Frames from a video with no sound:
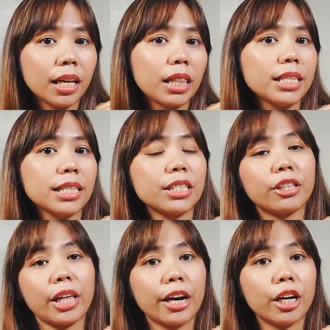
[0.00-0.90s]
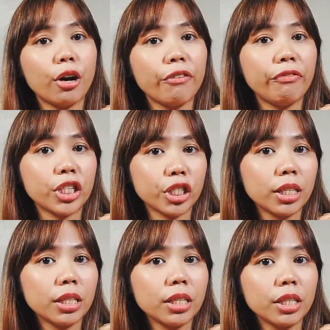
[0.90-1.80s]
This is their
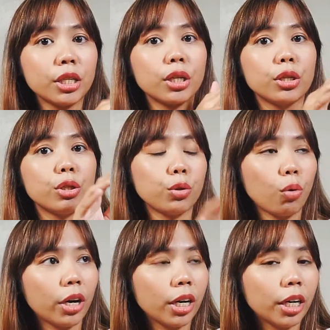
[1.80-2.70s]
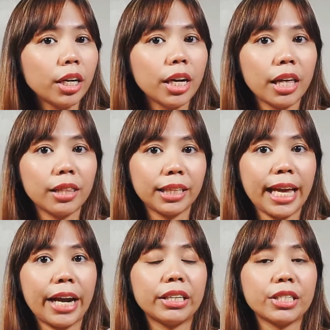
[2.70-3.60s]
official store that
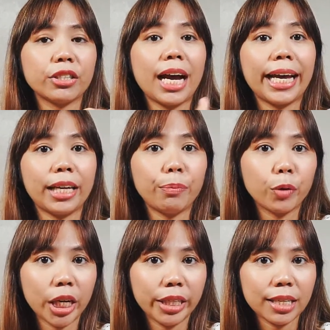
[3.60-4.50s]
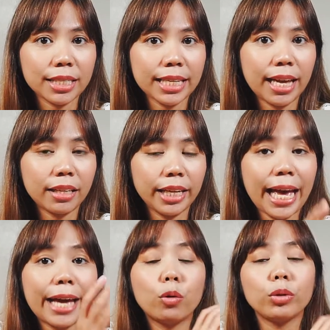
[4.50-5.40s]
carries their high-end products, and they
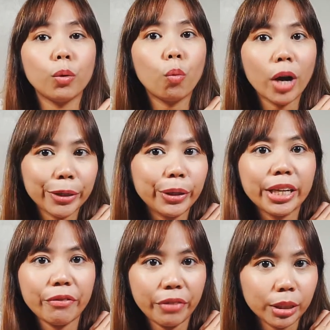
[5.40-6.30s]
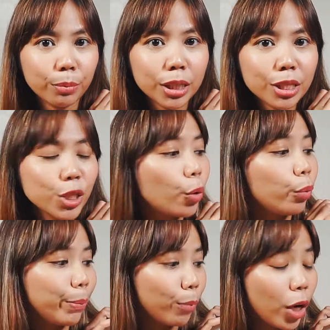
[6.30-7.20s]
had only one unit available, so
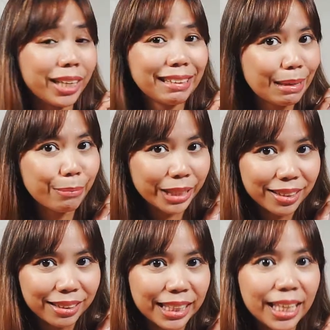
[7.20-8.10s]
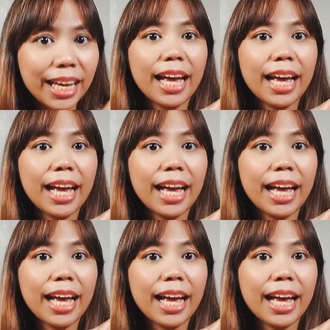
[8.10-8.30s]
we bought it immediately.